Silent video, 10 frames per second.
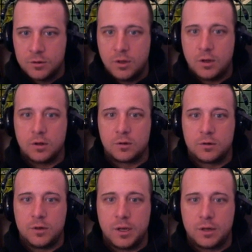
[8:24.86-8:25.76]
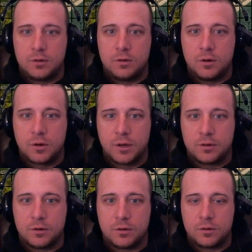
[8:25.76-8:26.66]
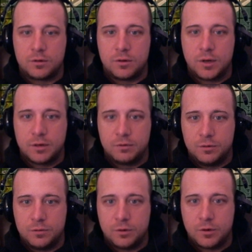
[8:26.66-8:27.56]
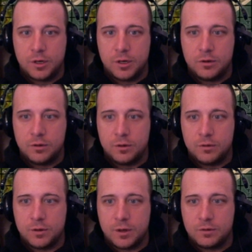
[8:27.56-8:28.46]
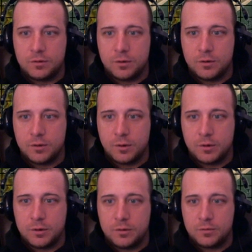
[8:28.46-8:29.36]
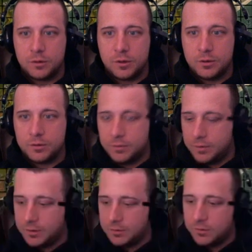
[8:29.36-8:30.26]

Oh, yeah, okay, so negative 240, 235, so I want 240, 235.